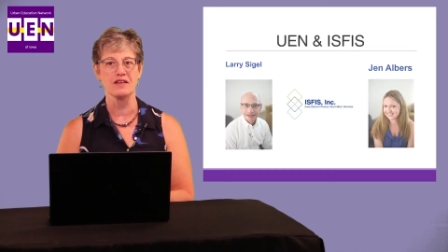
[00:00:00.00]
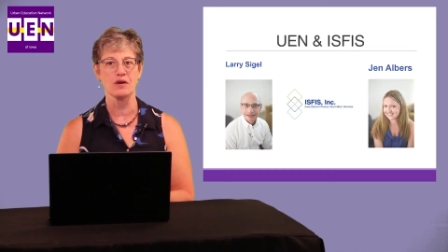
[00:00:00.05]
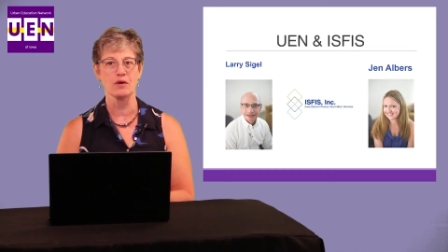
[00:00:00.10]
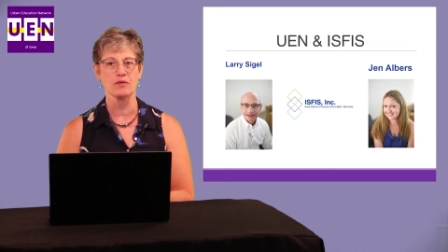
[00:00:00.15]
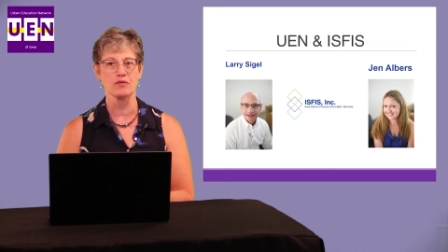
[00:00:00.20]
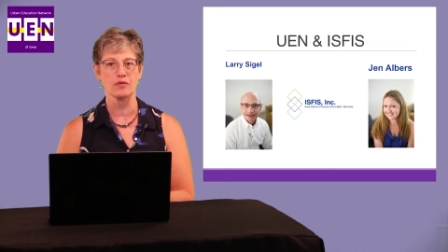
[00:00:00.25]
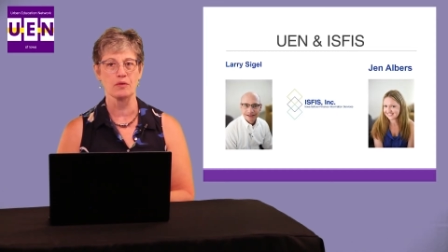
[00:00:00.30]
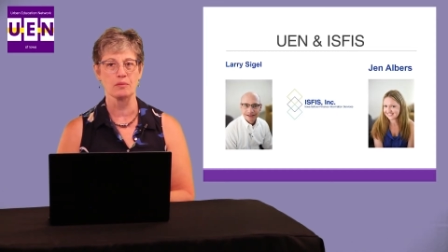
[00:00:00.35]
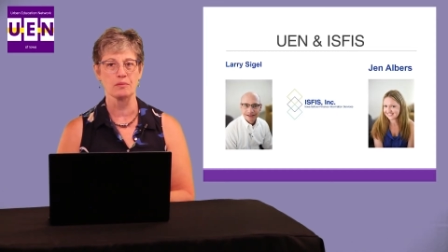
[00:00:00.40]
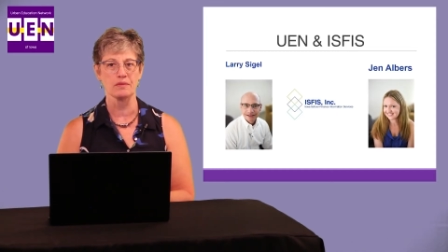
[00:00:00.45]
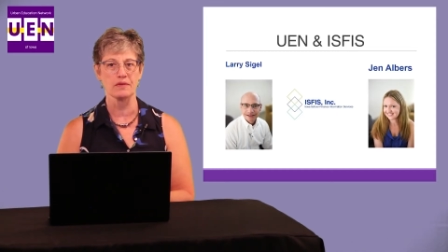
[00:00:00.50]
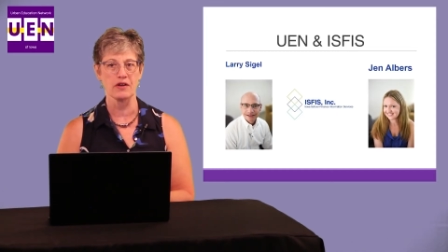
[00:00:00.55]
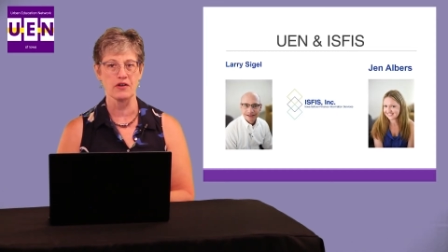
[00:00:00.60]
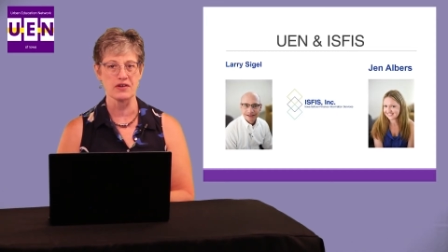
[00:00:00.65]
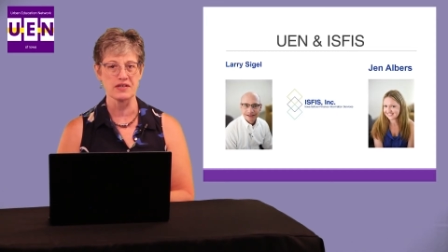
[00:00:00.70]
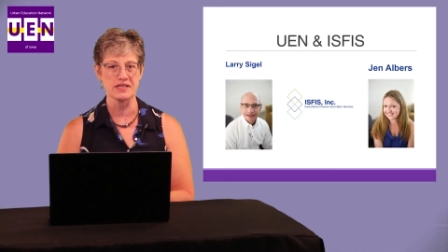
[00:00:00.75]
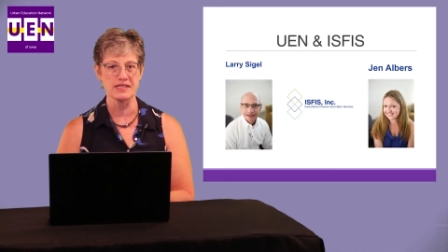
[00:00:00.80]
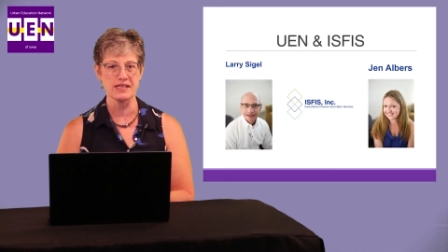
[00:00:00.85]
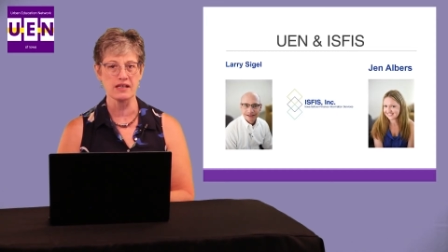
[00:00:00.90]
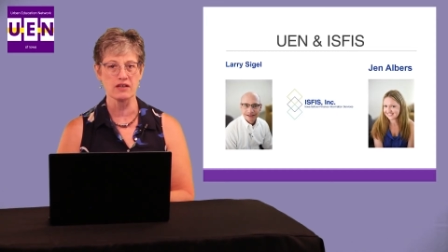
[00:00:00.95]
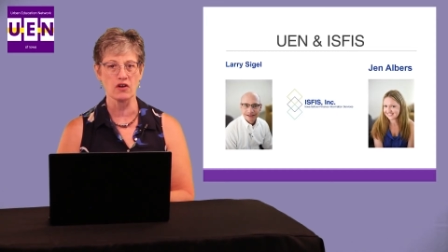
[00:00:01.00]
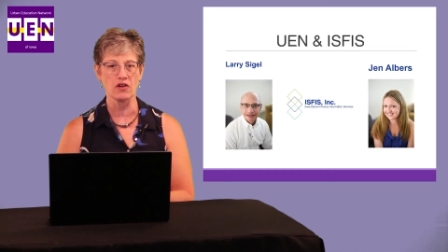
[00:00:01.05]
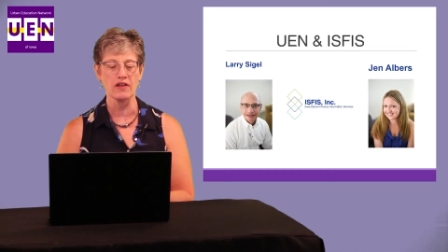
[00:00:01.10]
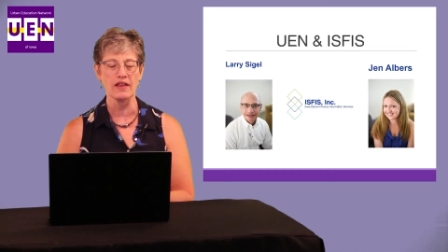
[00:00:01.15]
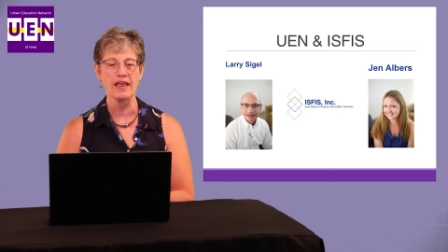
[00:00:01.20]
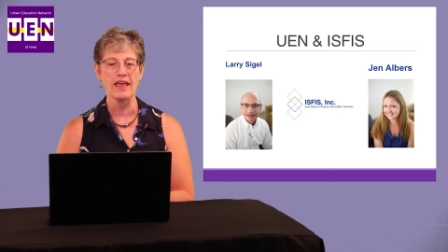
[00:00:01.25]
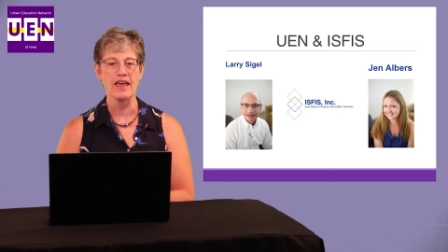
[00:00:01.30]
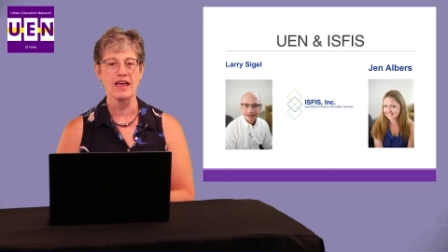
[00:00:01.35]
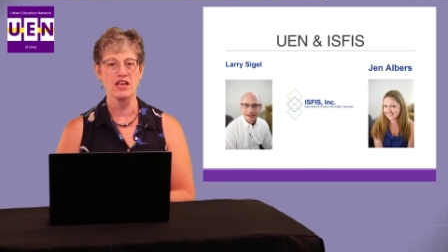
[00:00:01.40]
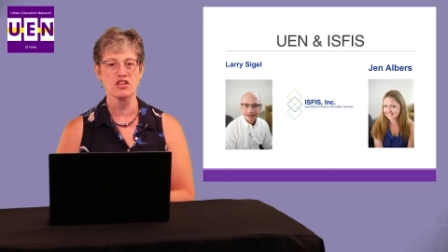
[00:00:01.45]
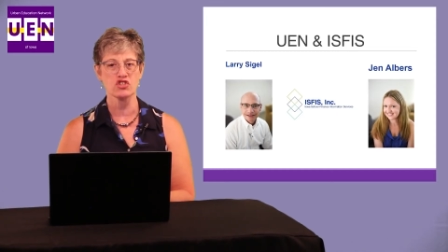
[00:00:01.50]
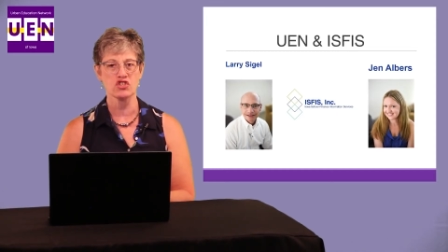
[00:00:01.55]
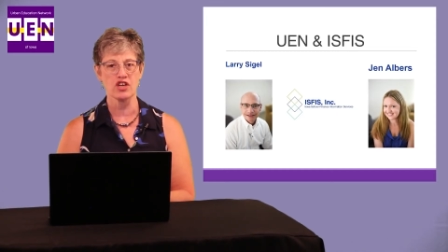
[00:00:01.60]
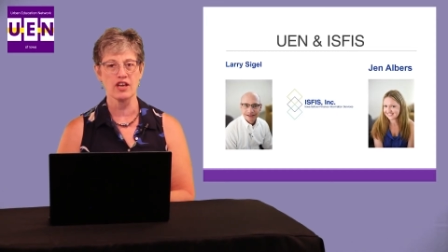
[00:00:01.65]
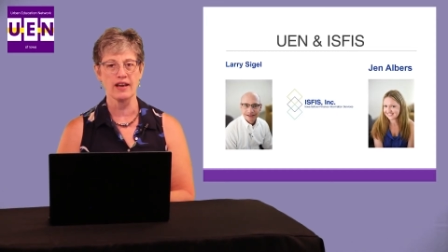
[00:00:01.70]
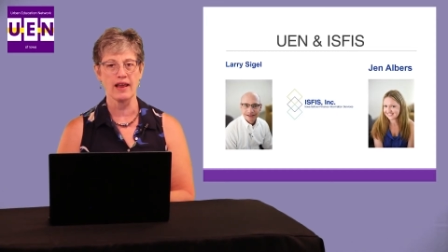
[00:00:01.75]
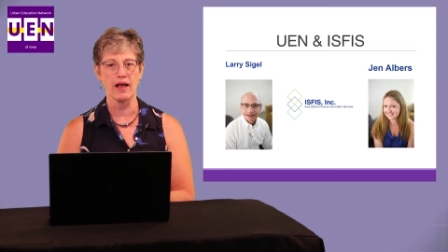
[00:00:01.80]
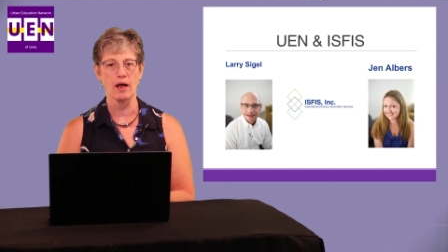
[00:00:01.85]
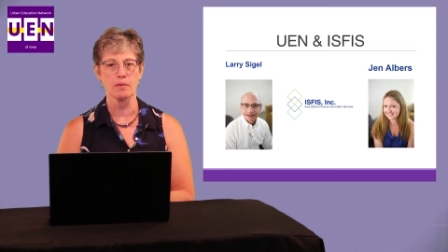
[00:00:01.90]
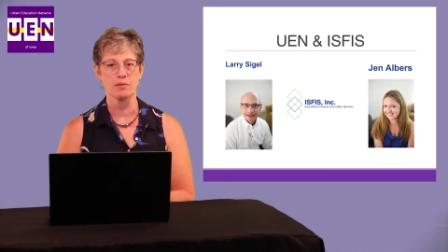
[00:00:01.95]
hear from Larry Sigel and
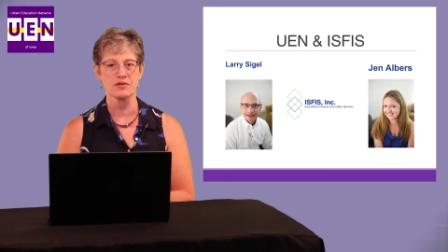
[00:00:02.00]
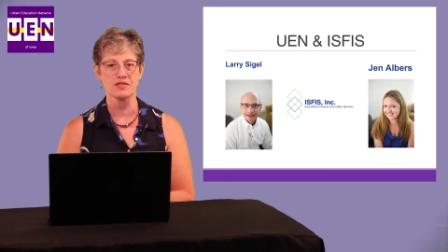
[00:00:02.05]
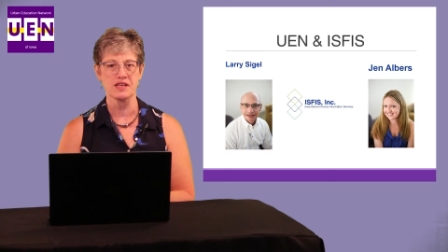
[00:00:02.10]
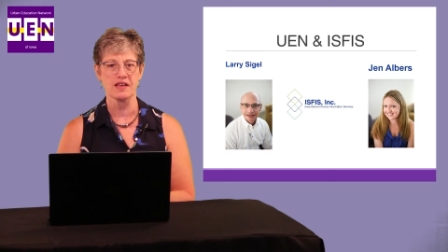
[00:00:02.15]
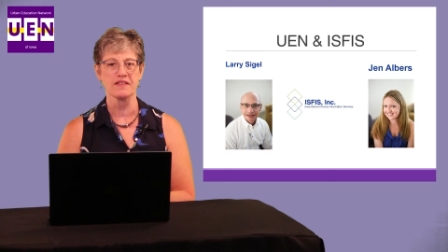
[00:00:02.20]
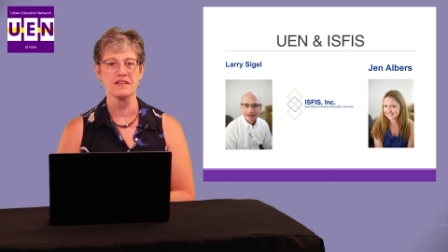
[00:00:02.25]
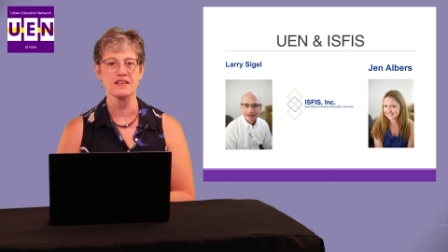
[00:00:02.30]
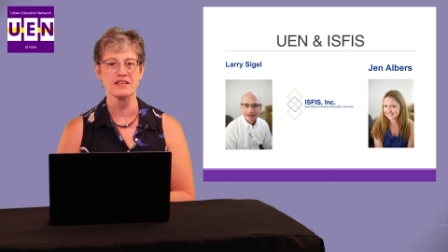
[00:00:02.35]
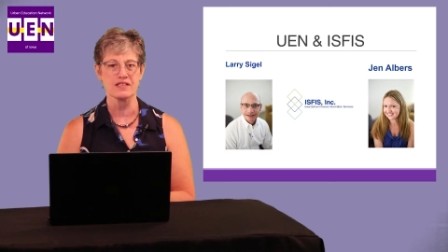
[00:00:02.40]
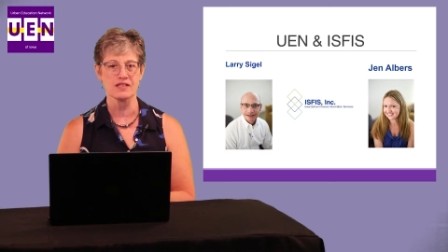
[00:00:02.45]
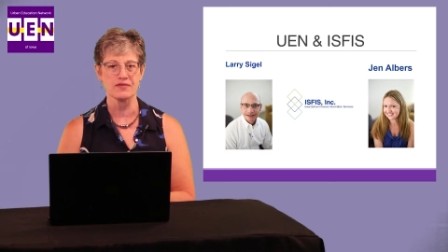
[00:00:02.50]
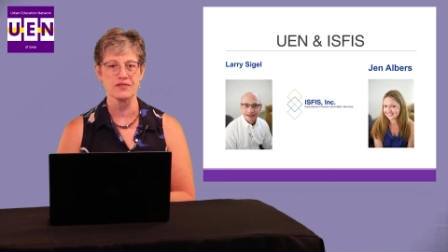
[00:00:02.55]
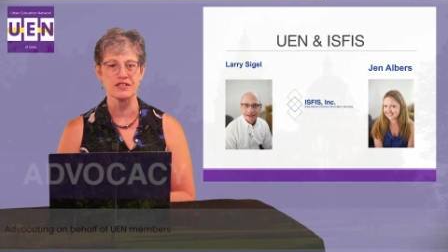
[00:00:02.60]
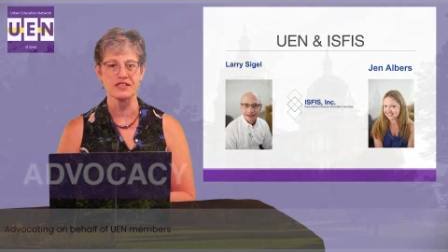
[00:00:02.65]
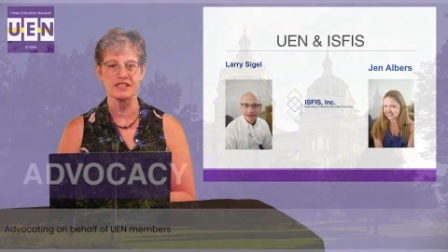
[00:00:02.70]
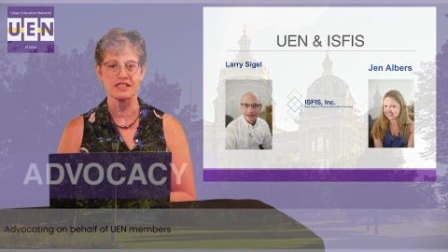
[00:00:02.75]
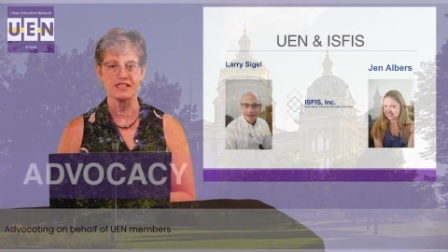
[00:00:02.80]
Jen Albers on the ISFIS